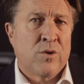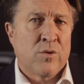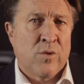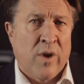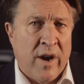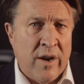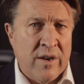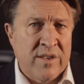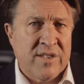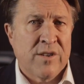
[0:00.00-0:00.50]

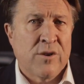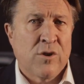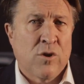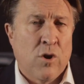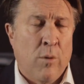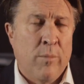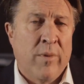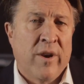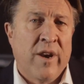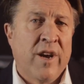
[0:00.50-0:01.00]
drugs and
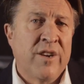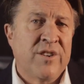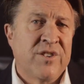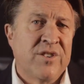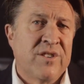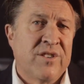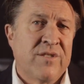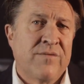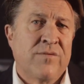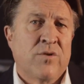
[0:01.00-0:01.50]

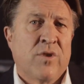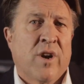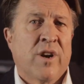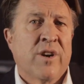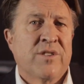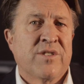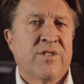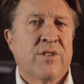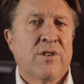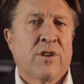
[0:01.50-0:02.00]
combinations of
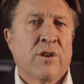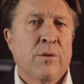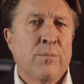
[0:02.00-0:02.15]
drugs that